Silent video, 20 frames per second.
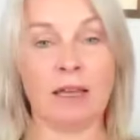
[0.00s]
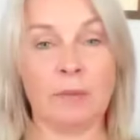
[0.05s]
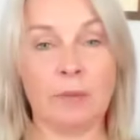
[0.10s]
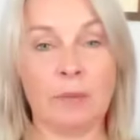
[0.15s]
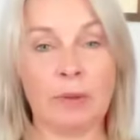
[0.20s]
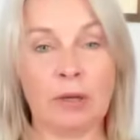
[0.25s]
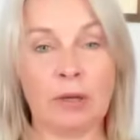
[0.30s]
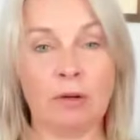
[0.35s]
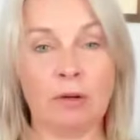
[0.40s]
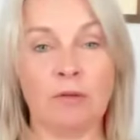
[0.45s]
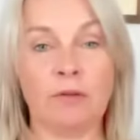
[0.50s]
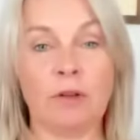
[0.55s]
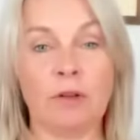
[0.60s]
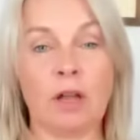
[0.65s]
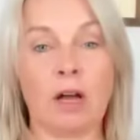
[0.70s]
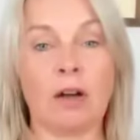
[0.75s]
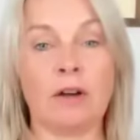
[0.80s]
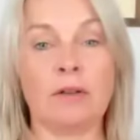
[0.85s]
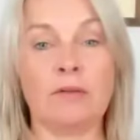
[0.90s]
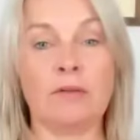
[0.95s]
a
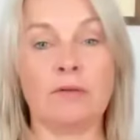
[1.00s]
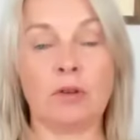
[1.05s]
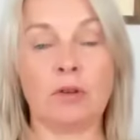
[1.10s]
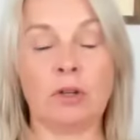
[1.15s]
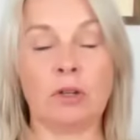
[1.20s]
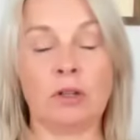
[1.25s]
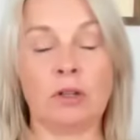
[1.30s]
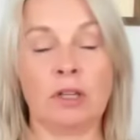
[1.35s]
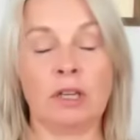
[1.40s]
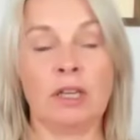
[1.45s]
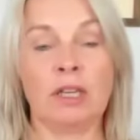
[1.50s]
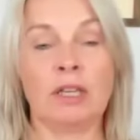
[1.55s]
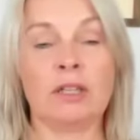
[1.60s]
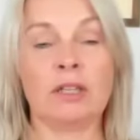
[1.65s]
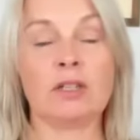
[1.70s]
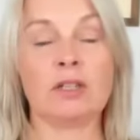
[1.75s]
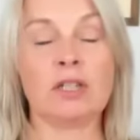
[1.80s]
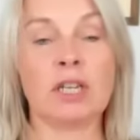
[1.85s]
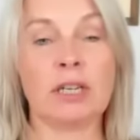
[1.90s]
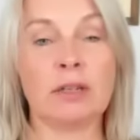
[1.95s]
beautiful oval
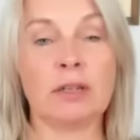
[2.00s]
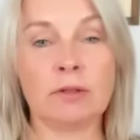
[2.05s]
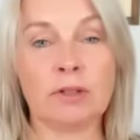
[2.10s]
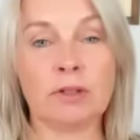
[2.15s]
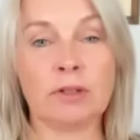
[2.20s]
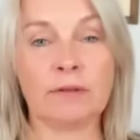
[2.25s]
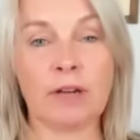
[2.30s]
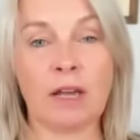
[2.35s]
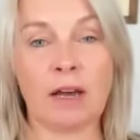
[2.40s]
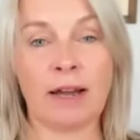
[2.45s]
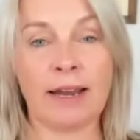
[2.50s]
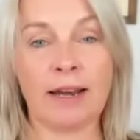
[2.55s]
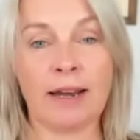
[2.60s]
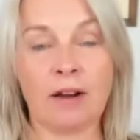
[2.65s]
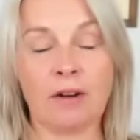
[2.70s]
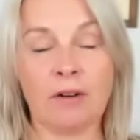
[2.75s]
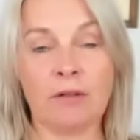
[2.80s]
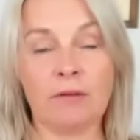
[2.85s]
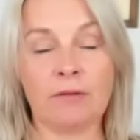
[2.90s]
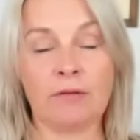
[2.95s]
shield of
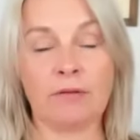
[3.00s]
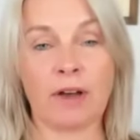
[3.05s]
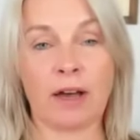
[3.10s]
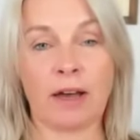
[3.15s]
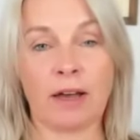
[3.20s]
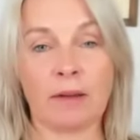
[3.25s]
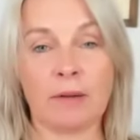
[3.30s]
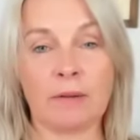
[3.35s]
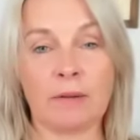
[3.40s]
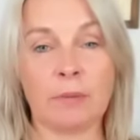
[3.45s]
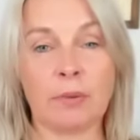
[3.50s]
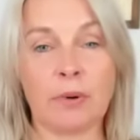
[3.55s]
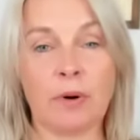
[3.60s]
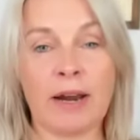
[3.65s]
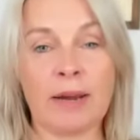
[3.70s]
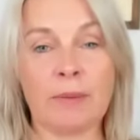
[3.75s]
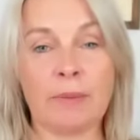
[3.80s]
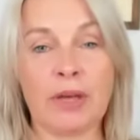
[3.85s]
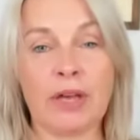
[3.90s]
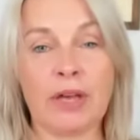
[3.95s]
light over
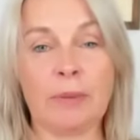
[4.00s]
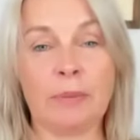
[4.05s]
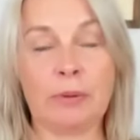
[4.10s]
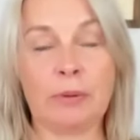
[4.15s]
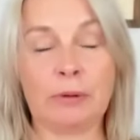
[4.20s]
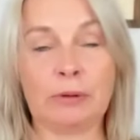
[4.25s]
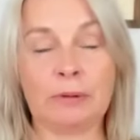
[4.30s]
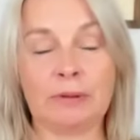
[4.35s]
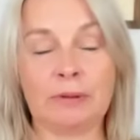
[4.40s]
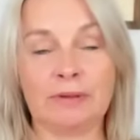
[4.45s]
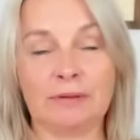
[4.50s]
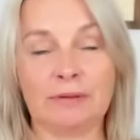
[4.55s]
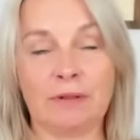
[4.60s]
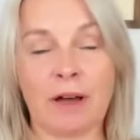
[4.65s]
bright purple,